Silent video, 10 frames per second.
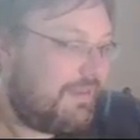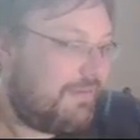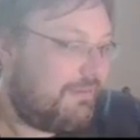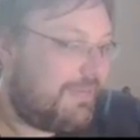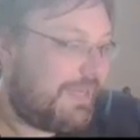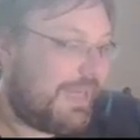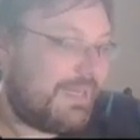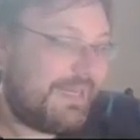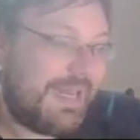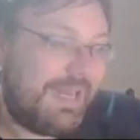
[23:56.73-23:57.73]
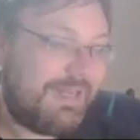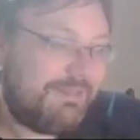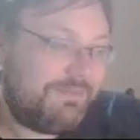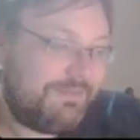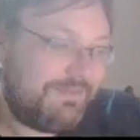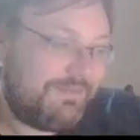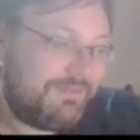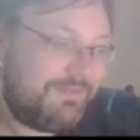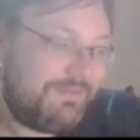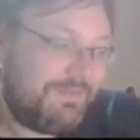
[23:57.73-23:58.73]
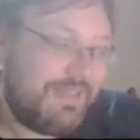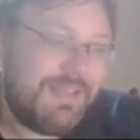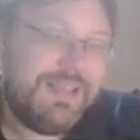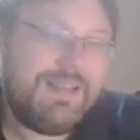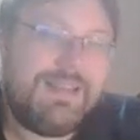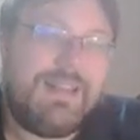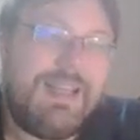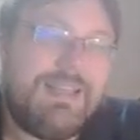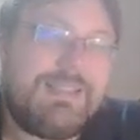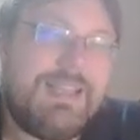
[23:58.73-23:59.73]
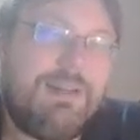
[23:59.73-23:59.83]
We got Nanan. Nanan's that